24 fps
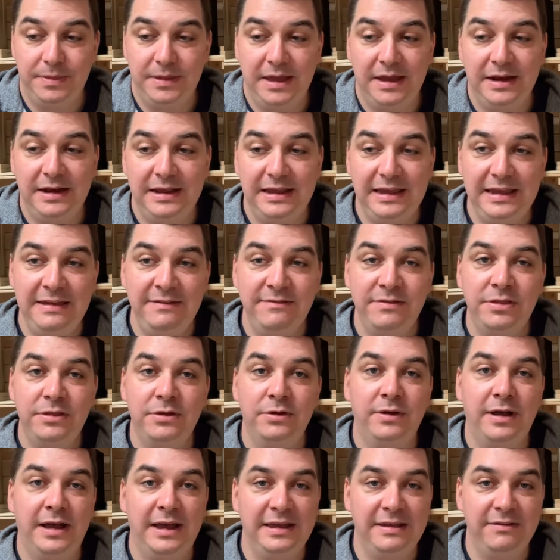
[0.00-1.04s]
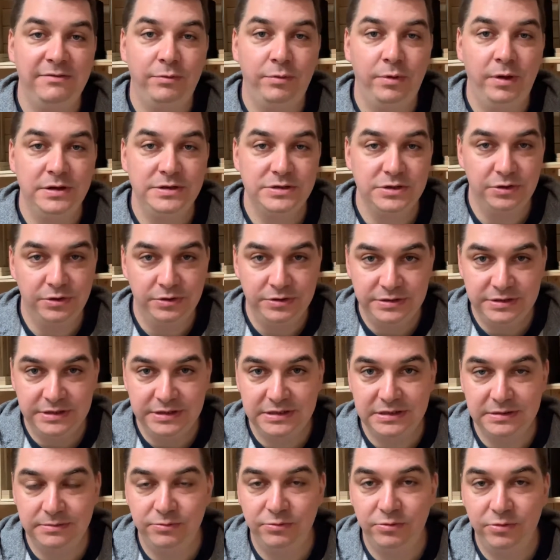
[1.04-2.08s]
And even though I have worked under
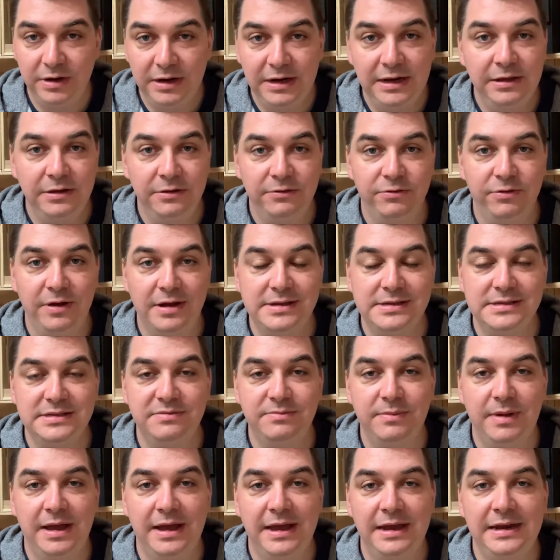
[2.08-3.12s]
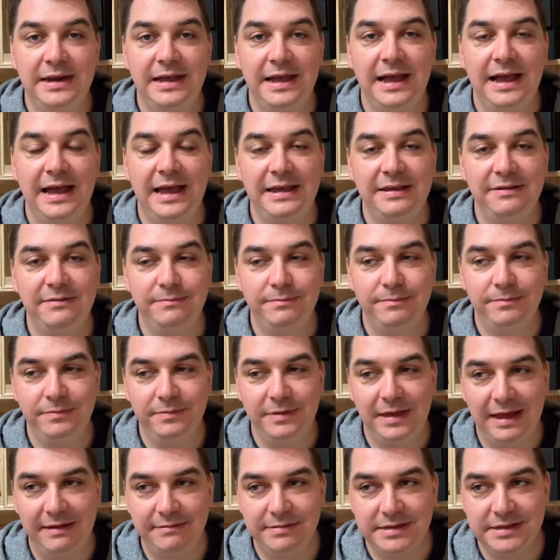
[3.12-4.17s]
some really good friends of mine, I
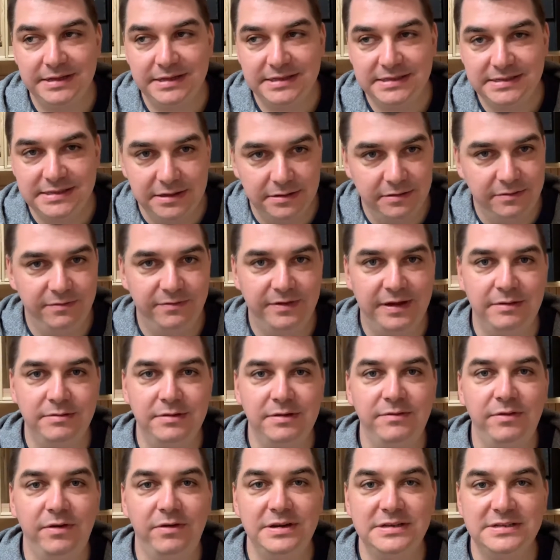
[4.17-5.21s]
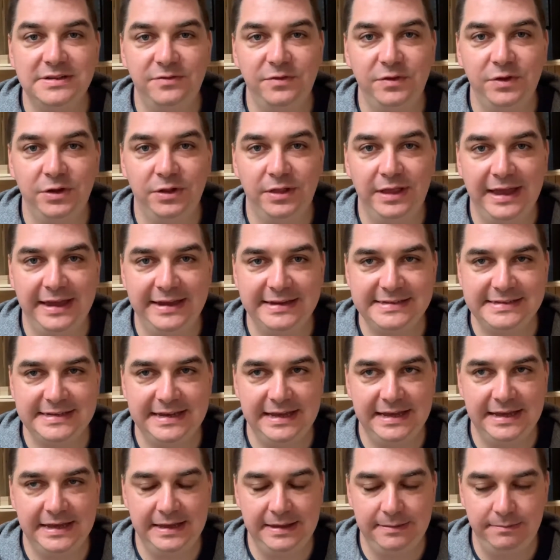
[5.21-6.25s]
have still found it very difficult at
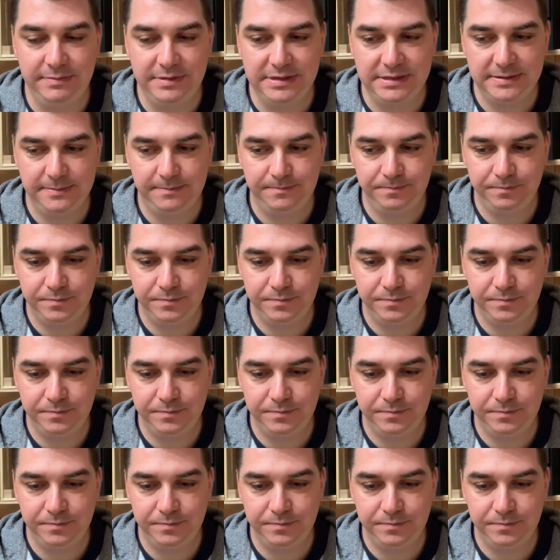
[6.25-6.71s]
times.